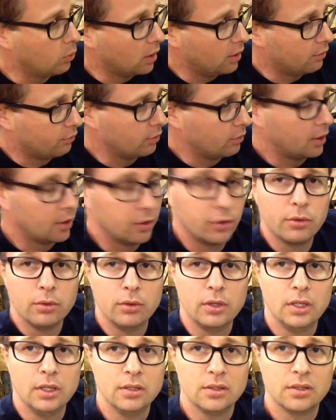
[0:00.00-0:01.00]
where I've run it
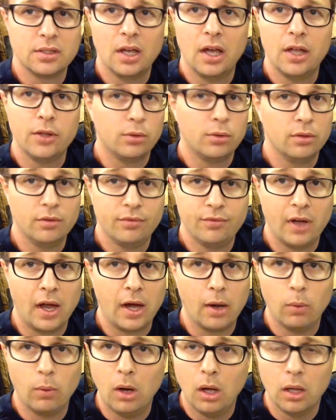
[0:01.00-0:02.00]
through the inside, through the
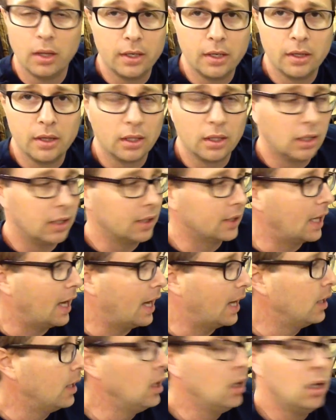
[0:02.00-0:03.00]
firewall, anything like
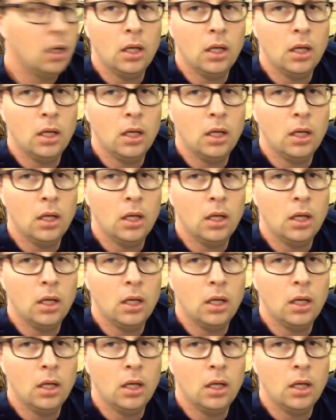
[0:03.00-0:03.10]
that,